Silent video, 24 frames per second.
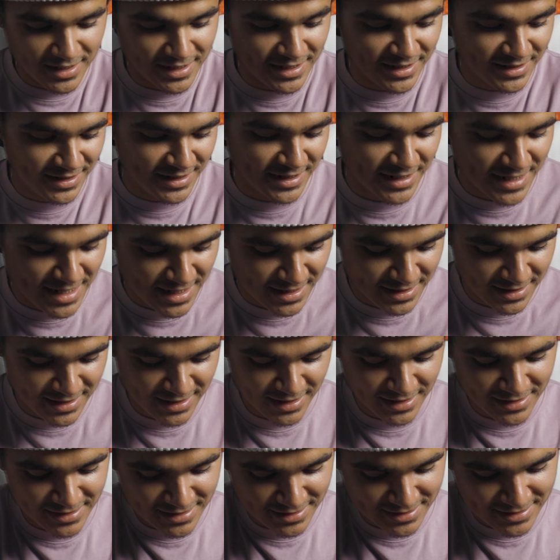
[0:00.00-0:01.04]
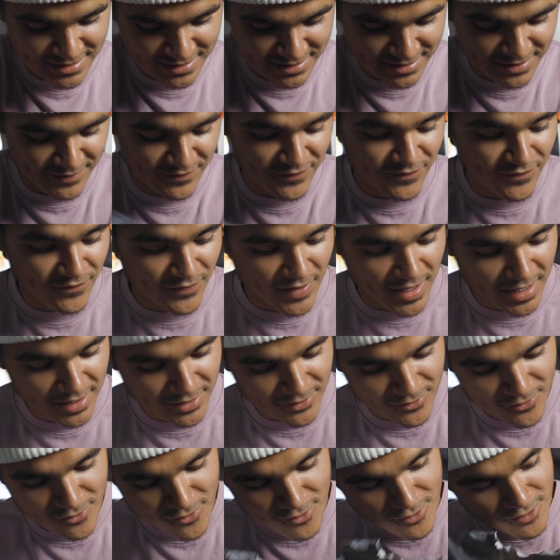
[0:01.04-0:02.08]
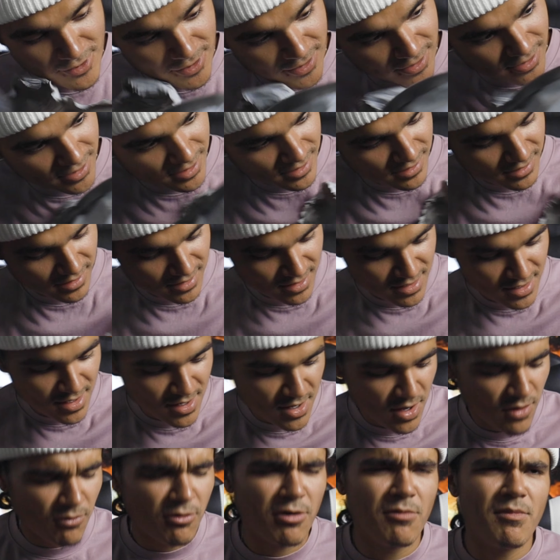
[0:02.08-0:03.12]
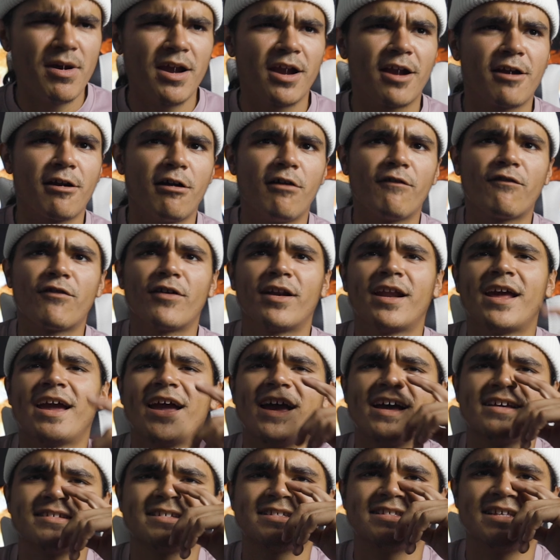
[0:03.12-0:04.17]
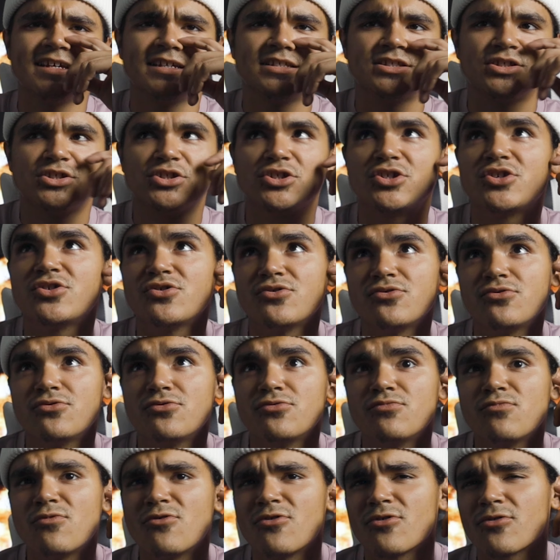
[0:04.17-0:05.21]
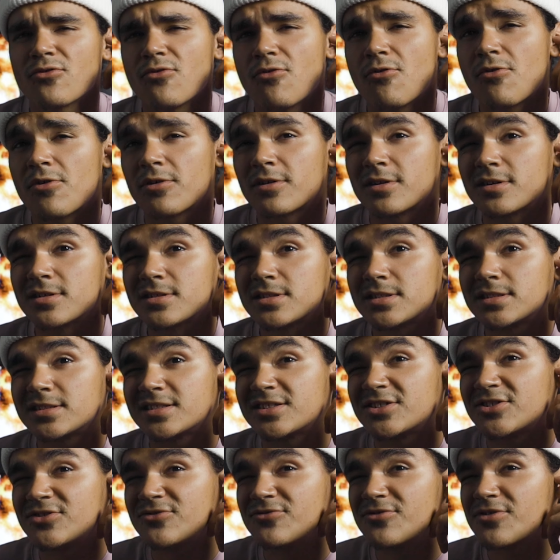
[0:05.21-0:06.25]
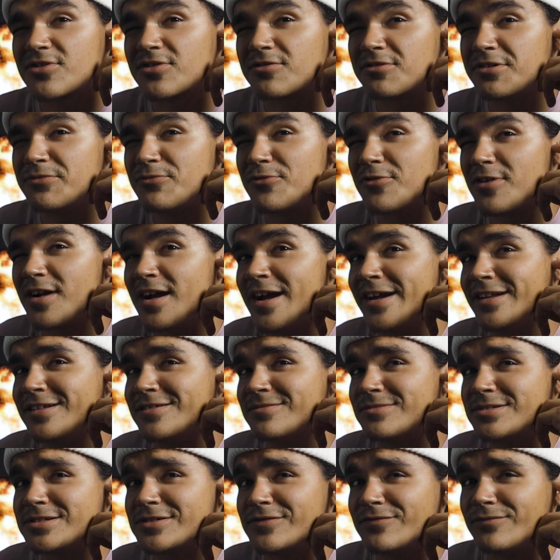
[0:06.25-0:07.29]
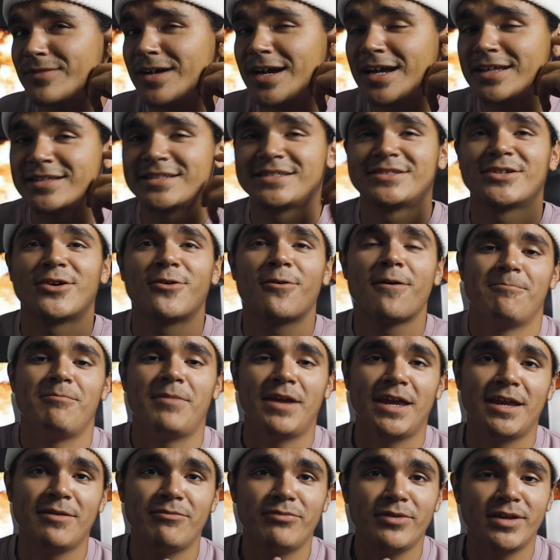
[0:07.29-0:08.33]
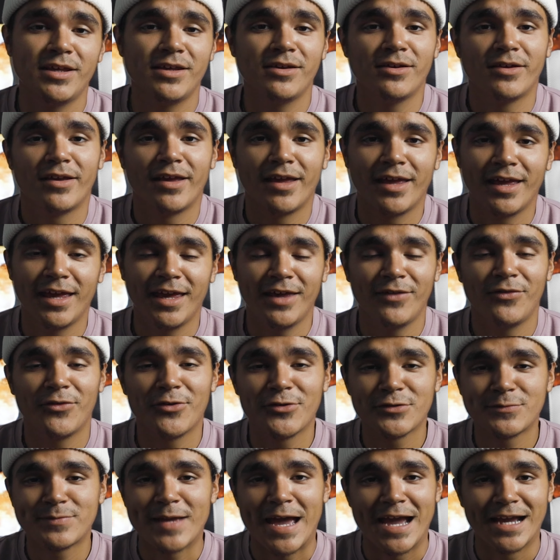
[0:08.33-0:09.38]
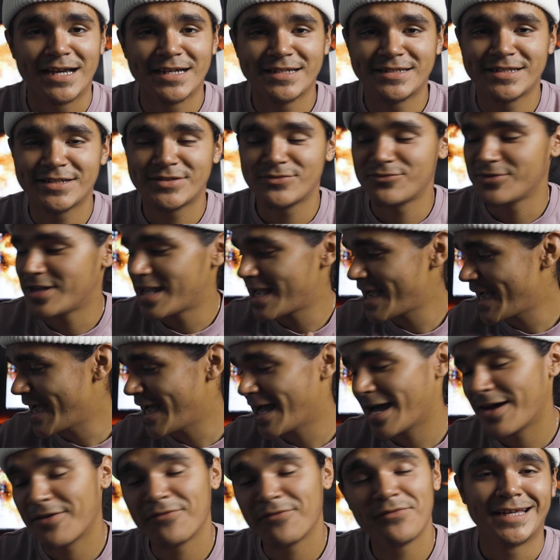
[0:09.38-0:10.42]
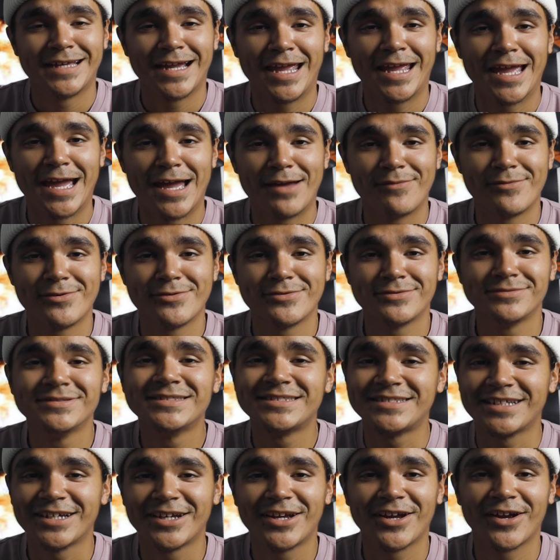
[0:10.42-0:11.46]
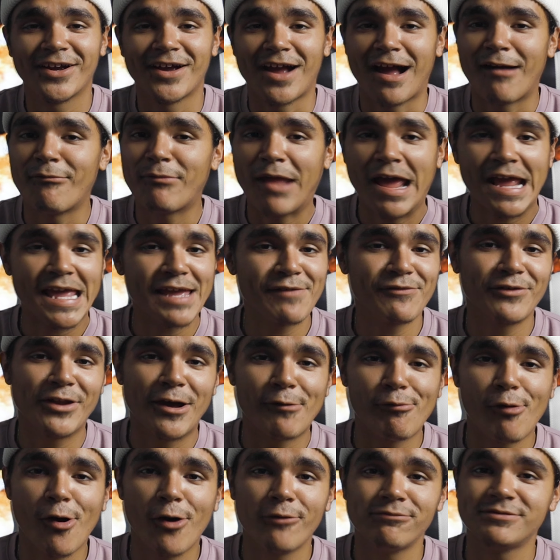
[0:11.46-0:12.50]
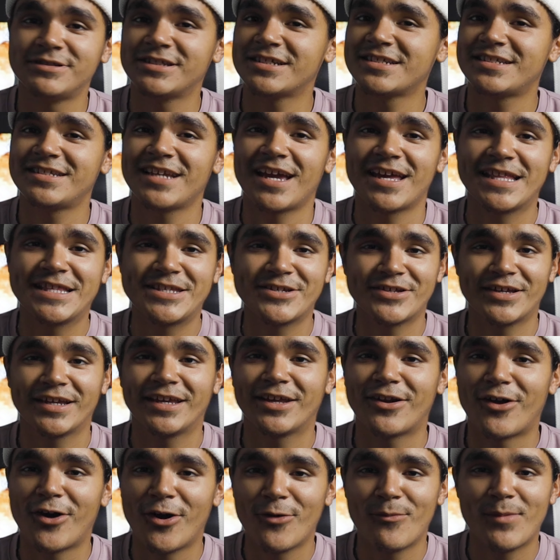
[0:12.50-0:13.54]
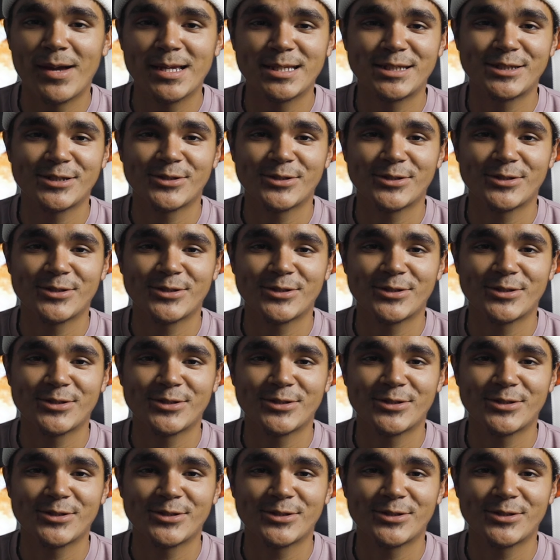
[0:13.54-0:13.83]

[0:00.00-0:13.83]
And then I think this is the final order. Well, my girlfriend has like 2 more orders, 2 or 3 more items of mine, so maybe in those packages we have that camo sticker. I'm not giving up hope just yet until I get all my